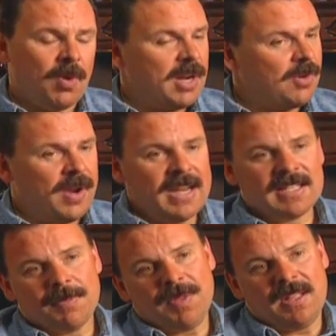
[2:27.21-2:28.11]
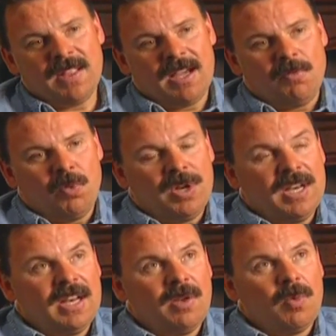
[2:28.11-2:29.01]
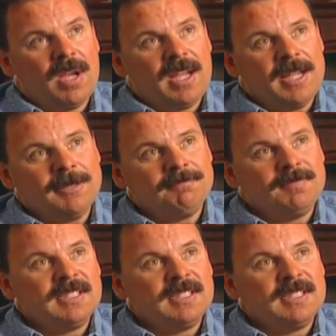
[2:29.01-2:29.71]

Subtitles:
to create something that would in any way